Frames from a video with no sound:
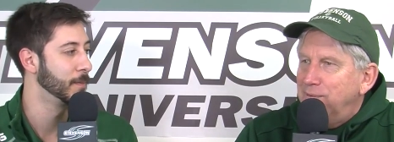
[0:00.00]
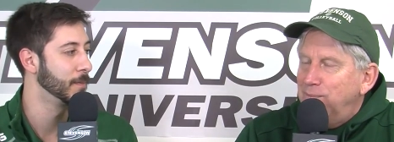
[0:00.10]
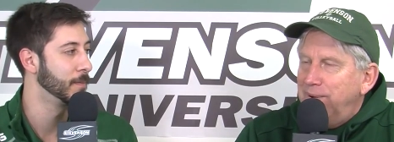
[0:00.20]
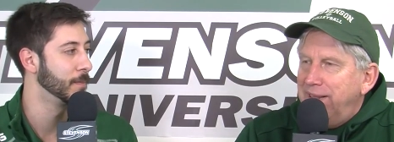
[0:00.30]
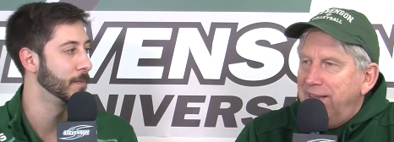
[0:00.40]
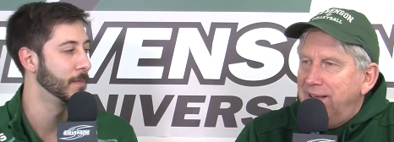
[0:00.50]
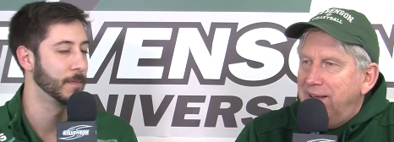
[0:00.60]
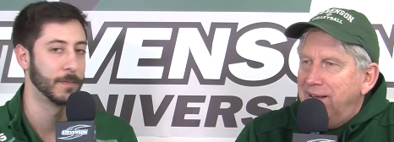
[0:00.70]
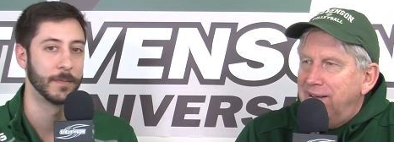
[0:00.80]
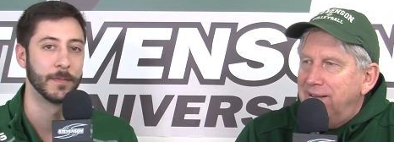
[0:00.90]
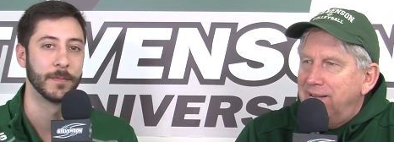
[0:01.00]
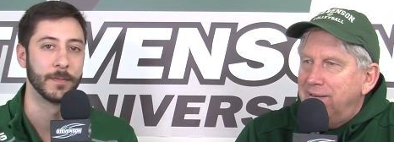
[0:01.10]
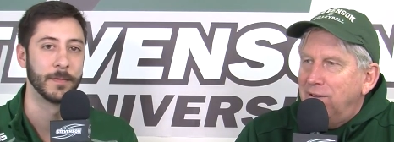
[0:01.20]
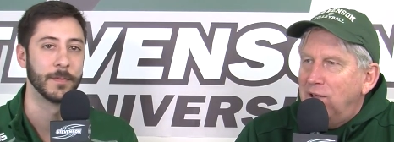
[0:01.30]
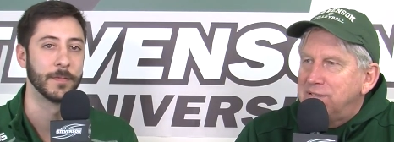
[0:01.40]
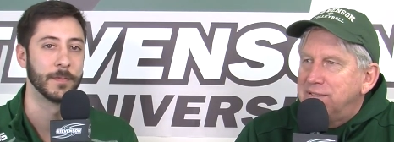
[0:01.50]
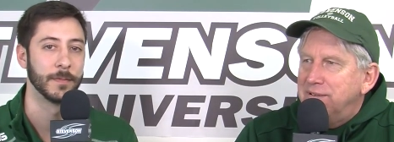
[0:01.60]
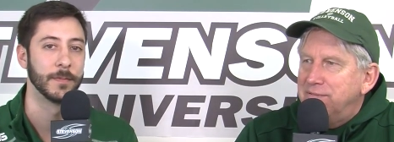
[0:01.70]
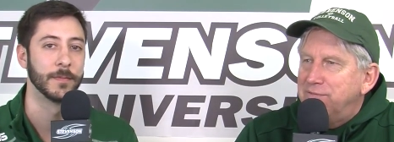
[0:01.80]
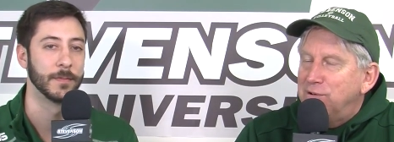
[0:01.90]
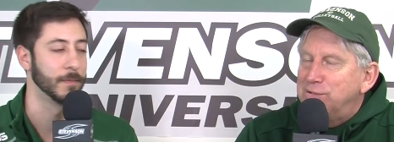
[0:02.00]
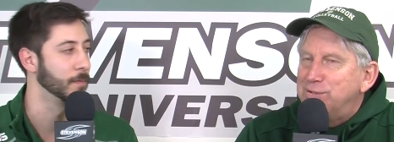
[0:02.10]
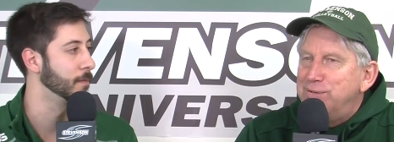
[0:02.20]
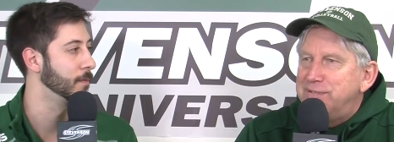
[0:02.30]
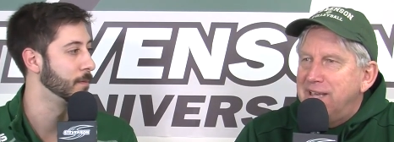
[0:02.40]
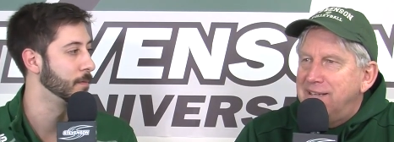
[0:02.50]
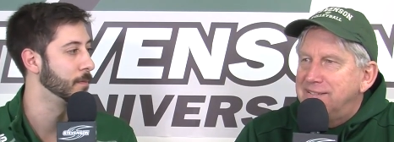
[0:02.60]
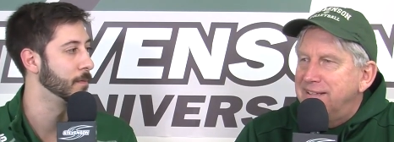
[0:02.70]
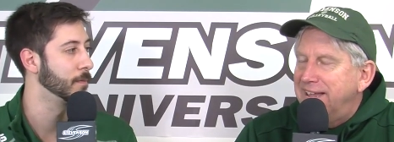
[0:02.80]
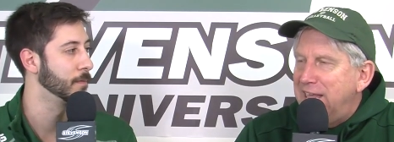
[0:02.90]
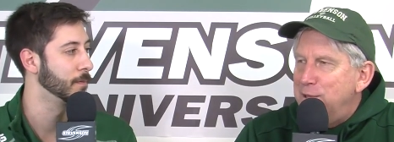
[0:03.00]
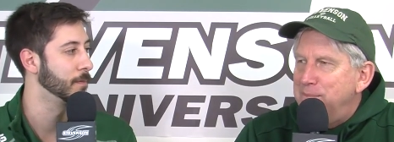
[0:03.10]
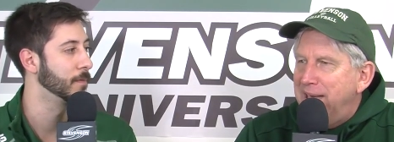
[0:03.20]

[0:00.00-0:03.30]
Speaker 1: we uh, lost the first two sets and then came